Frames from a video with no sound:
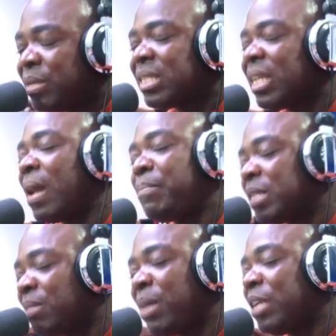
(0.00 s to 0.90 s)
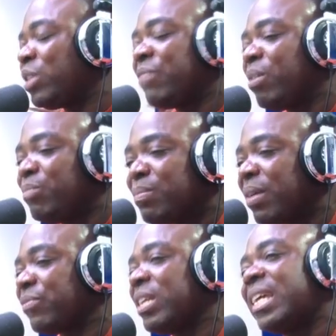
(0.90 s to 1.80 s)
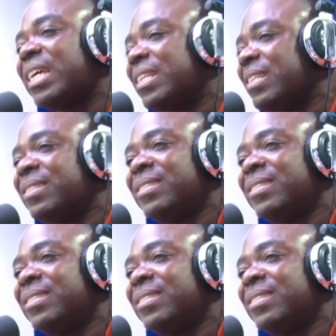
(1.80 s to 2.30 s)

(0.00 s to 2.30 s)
That person might never be my friend again.